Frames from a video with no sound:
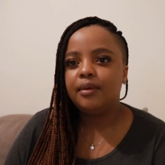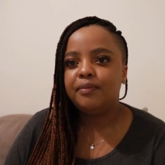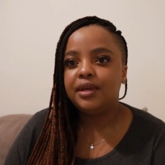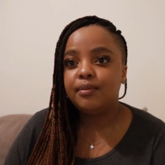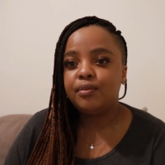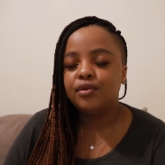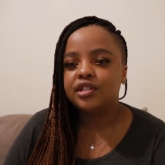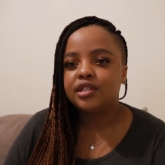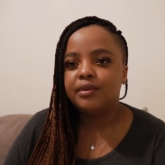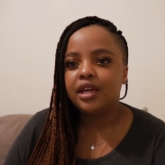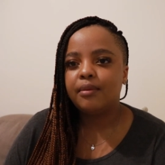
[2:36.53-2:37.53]
people
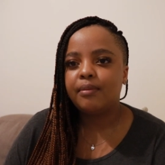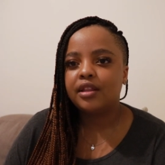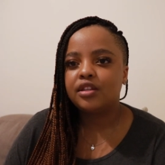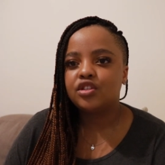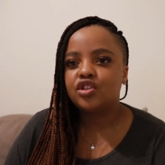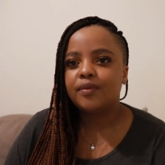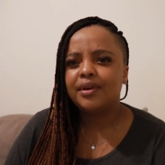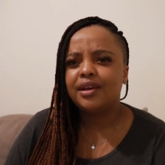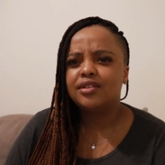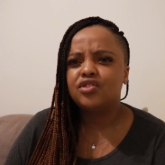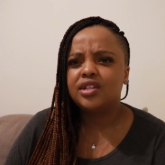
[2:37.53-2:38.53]
speak about this topic
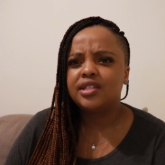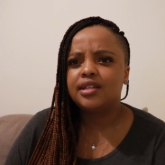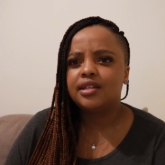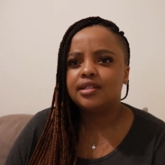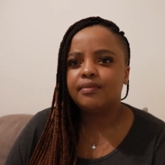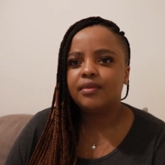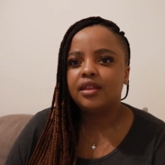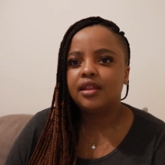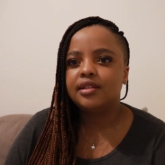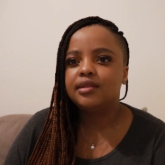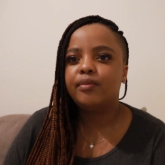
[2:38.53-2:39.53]
and stress it as something
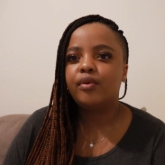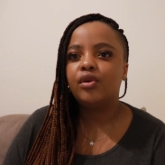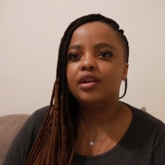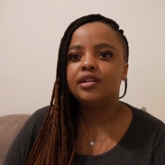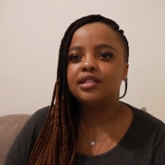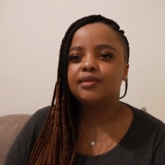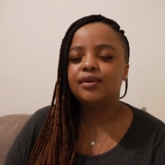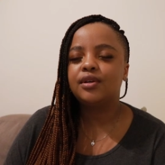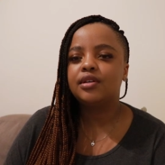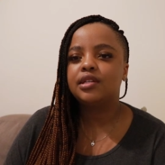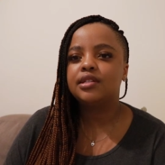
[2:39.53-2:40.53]
that's important is
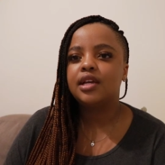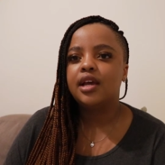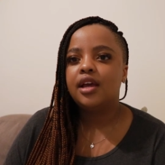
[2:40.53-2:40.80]
because